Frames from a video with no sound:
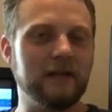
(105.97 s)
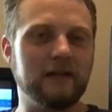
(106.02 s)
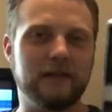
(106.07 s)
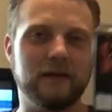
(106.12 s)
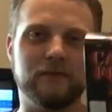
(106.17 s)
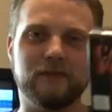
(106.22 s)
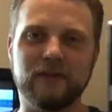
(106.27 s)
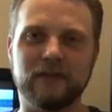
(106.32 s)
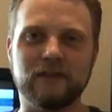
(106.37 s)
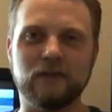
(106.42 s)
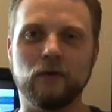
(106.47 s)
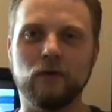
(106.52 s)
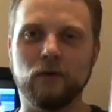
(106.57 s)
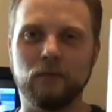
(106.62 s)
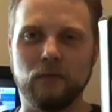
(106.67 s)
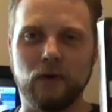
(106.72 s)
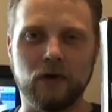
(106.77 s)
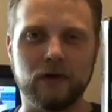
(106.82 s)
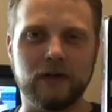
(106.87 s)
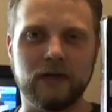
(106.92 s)
that was like the
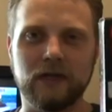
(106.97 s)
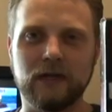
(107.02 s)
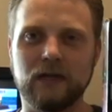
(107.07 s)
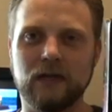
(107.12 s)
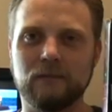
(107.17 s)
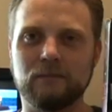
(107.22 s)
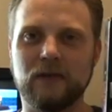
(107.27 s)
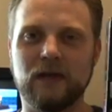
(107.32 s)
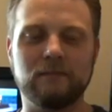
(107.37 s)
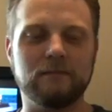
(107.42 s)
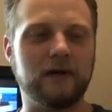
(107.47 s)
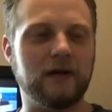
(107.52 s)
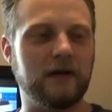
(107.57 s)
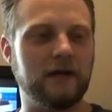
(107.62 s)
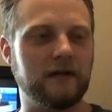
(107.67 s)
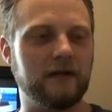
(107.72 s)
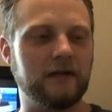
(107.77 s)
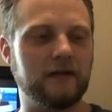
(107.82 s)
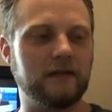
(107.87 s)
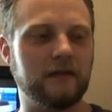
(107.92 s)
whole marketing campaign
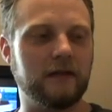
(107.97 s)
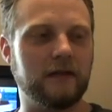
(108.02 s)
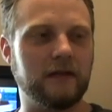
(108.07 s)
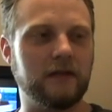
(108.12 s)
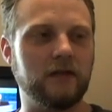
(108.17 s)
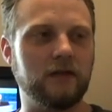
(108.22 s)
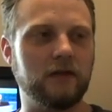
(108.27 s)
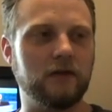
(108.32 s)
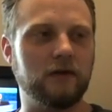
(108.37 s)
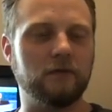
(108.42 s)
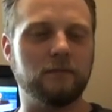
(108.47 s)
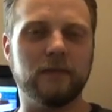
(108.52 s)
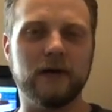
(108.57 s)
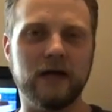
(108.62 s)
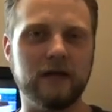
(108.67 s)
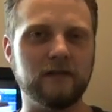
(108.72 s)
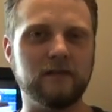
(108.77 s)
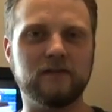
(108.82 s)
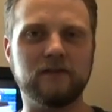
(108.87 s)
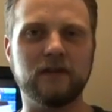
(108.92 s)
behind it. Like,
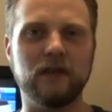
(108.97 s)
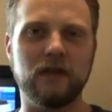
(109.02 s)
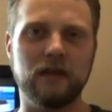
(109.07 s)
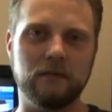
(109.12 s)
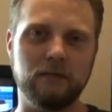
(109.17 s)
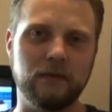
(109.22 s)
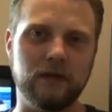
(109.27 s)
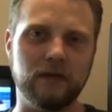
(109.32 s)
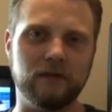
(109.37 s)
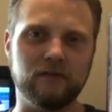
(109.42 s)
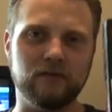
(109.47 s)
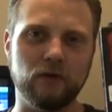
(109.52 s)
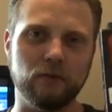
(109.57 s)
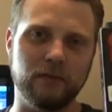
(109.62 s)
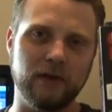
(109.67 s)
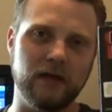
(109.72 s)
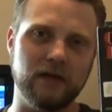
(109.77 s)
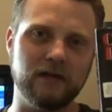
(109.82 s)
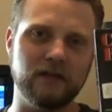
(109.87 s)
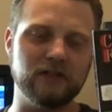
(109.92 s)
buy this game because don't
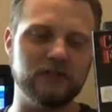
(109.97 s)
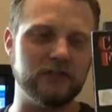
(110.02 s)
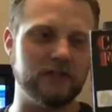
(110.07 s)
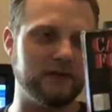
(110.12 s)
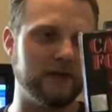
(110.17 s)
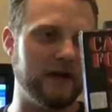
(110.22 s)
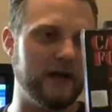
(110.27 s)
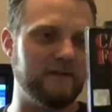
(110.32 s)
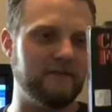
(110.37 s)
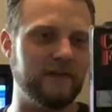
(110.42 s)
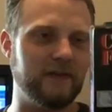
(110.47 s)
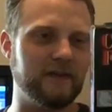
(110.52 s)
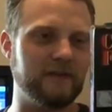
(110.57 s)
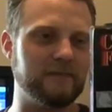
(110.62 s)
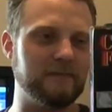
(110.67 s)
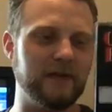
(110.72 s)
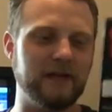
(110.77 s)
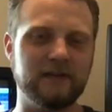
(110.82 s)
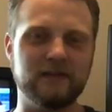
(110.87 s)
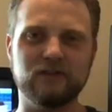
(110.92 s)
pay attention to
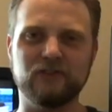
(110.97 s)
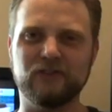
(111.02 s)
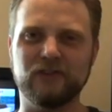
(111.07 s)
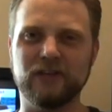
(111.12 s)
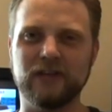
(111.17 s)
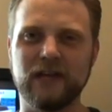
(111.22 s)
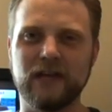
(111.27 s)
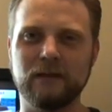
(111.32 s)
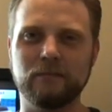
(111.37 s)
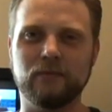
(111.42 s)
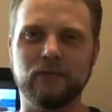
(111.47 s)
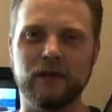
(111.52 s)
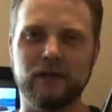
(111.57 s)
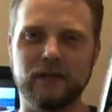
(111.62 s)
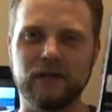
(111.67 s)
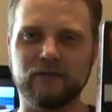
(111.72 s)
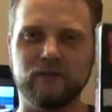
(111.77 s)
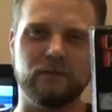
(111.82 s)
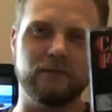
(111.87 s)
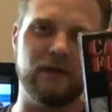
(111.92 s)
graphics, pay attention to gameplay.
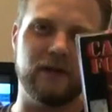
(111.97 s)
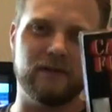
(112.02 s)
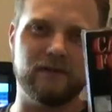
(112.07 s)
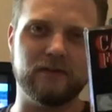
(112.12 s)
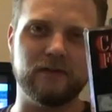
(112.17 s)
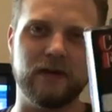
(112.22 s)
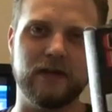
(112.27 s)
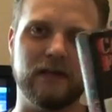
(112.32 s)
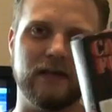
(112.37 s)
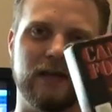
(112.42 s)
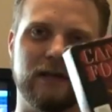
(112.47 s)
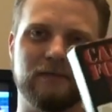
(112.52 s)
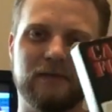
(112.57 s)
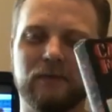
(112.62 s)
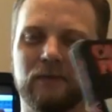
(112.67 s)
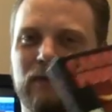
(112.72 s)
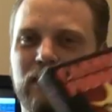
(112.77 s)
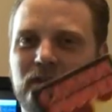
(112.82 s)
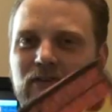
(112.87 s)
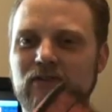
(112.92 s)
That's what makes great games. They
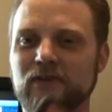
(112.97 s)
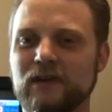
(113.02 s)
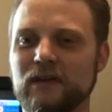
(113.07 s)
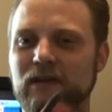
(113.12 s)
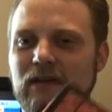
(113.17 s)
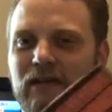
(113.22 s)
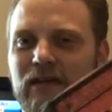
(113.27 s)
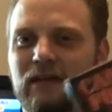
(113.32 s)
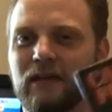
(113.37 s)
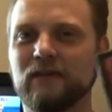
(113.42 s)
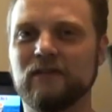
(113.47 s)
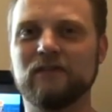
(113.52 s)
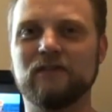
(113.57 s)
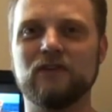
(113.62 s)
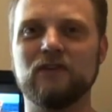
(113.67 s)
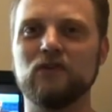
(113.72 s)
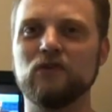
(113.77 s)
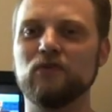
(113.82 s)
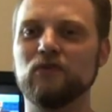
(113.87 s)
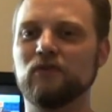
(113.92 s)
were like trying to like
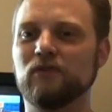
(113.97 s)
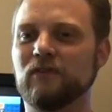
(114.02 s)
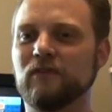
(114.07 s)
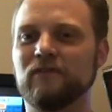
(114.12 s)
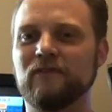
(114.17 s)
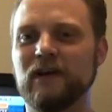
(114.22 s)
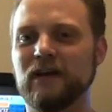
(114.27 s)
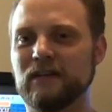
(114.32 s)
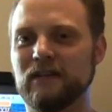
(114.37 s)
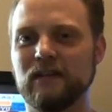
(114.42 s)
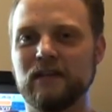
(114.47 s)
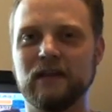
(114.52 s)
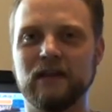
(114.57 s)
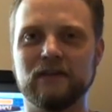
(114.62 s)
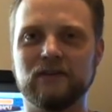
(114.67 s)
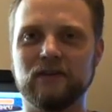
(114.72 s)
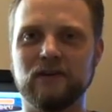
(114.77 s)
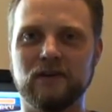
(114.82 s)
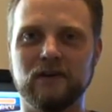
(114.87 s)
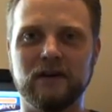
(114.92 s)
excuse the fact that the
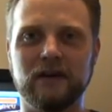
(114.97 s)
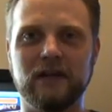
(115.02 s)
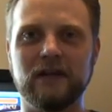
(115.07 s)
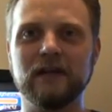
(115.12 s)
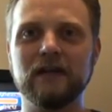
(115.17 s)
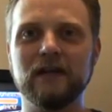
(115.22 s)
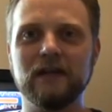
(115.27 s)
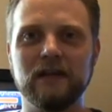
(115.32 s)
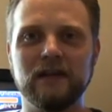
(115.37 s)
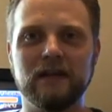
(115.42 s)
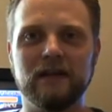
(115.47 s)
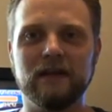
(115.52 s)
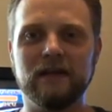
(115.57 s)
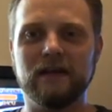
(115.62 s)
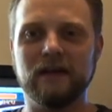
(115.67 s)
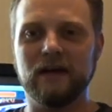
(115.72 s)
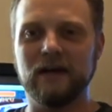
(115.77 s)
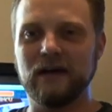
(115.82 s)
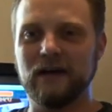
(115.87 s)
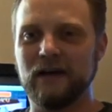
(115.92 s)
Atari,
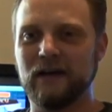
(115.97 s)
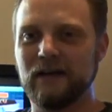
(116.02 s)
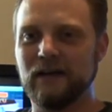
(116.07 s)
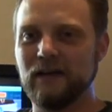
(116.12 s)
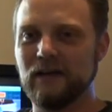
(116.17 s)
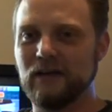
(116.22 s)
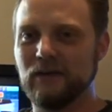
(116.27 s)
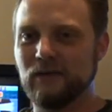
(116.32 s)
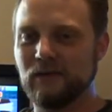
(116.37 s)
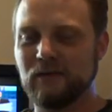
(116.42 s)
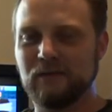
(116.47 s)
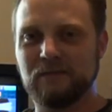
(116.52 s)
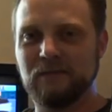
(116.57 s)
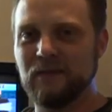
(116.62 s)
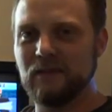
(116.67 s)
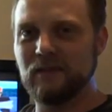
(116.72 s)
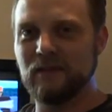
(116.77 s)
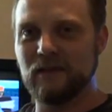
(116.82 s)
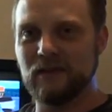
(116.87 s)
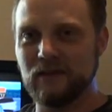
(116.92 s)
it's supposed to
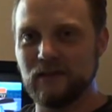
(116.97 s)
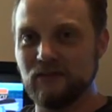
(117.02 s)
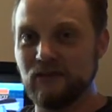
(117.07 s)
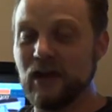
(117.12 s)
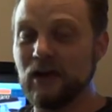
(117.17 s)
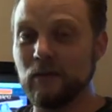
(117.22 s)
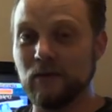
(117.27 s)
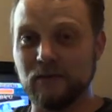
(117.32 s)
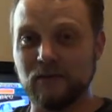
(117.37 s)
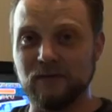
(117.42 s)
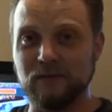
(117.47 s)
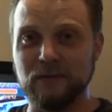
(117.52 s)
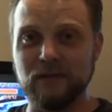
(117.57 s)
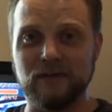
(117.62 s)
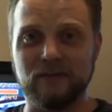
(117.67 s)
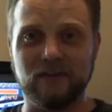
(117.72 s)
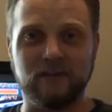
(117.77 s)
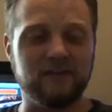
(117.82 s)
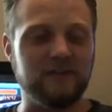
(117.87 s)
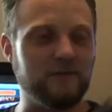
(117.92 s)
be, the Jaguar was supposed to be
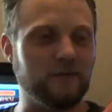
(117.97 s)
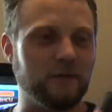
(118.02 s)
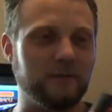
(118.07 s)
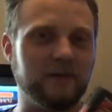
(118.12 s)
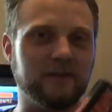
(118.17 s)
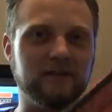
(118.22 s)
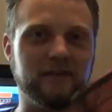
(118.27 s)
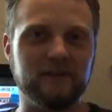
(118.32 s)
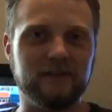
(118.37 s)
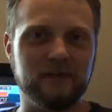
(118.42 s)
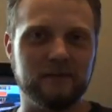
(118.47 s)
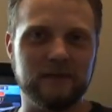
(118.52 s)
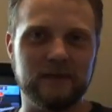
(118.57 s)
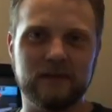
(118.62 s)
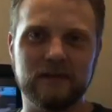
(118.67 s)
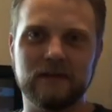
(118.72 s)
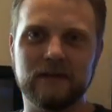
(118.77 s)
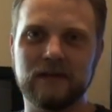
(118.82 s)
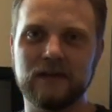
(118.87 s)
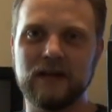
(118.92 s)
the 64-bit system
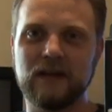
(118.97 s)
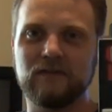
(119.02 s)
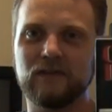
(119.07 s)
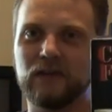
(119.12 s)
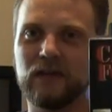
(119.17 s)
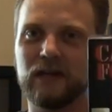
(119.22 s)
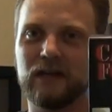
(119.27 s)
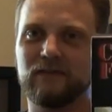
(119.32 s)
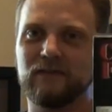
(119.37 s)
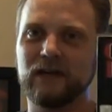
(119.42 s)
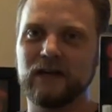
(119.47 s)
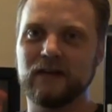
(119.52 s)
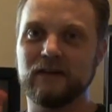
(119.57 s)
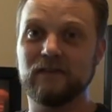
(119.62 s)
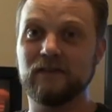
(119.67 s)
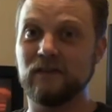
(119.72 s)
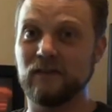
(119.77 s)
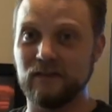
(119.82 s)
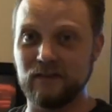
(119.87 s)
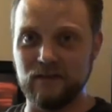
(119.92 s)
and didn't have a lot of
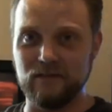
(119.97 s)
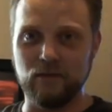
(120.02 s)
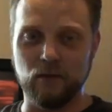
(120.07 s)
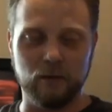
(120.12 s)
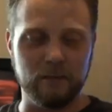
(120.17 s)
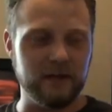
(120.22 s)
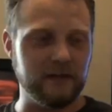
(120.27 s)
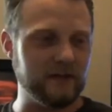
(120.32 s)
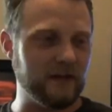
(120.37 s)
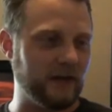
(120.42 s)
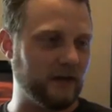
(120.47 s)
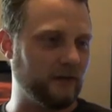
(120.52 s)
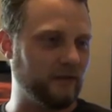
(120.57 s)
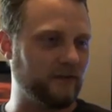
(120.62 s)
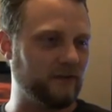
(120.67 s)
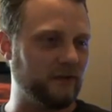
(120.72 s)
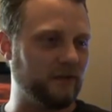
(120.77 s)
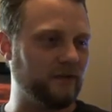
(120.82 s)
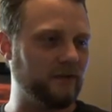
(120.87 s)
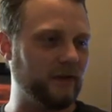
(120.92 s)
64-bit titles,
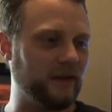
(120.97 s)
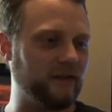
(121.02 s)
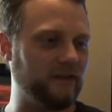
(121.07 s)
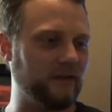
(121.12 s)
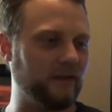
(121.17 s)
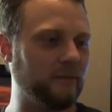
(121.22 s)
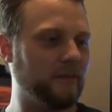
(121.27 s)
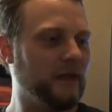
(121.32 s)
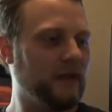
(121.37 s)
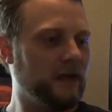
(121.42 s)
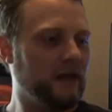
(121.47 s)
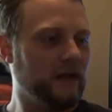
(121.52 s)
so to say. So,